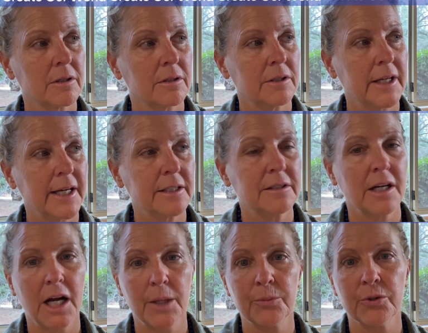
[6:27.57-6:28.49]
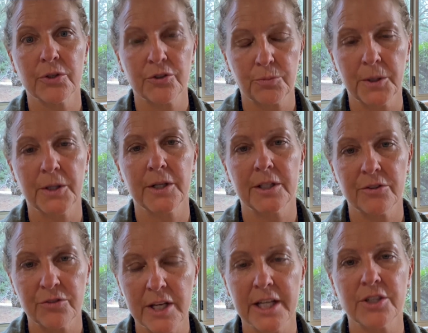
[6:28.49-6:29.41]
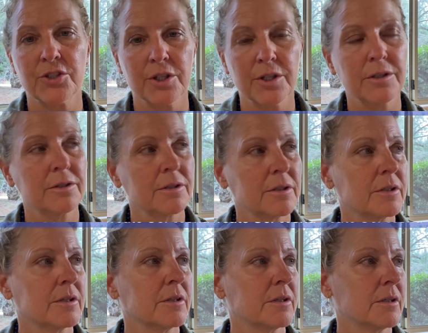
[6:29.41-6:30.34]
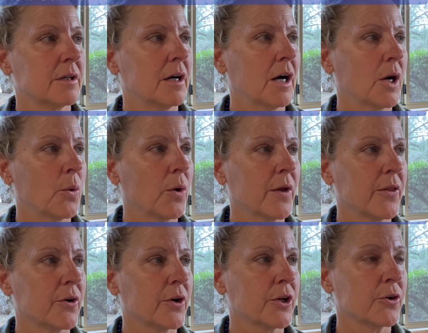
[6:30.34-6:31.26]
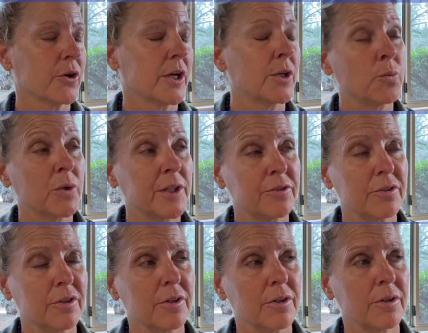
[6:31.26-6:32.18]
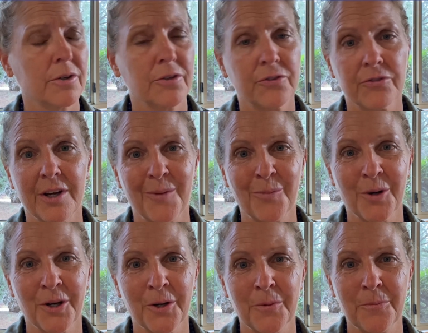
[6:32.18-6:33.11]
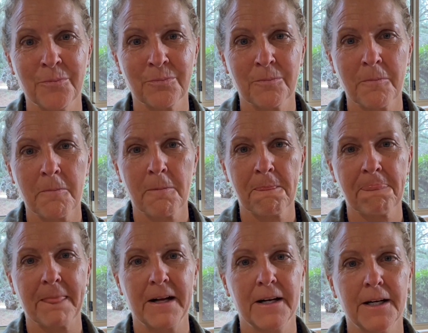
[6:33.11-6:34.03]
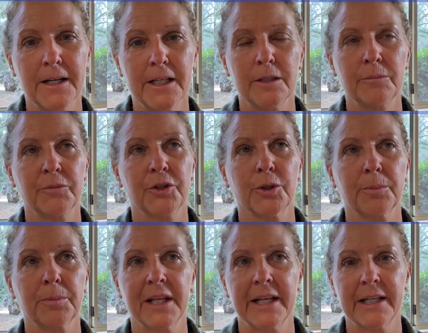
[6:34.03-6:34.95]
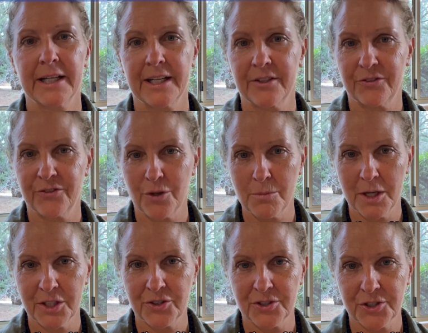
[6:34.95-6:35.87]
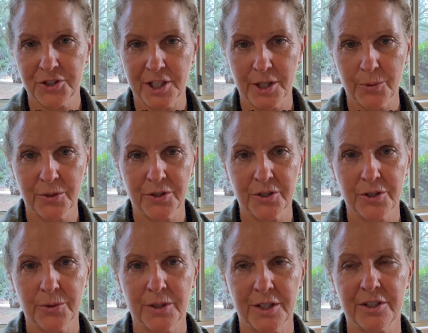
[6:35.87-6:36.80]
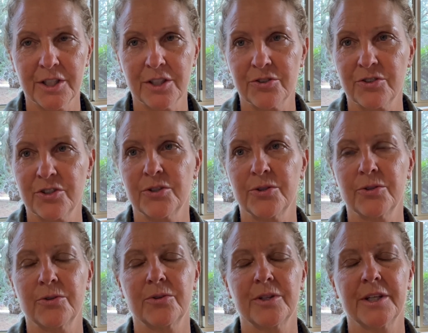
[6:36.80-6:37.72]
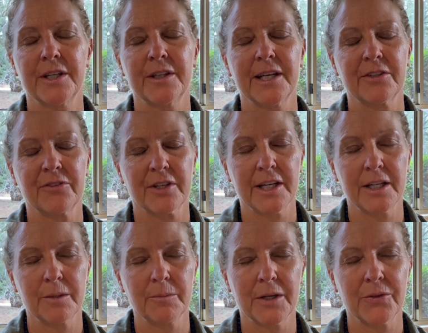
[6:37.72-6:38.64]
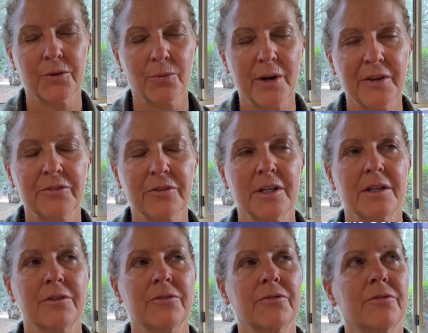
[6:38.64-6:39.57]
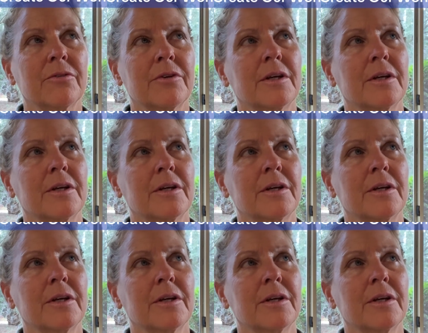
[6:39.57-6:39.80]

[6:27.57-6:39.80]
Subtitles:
Take time to experience nature. Whether you're in winter or summer, your planet has so much to share with you and teach you. And that's again about the resonance.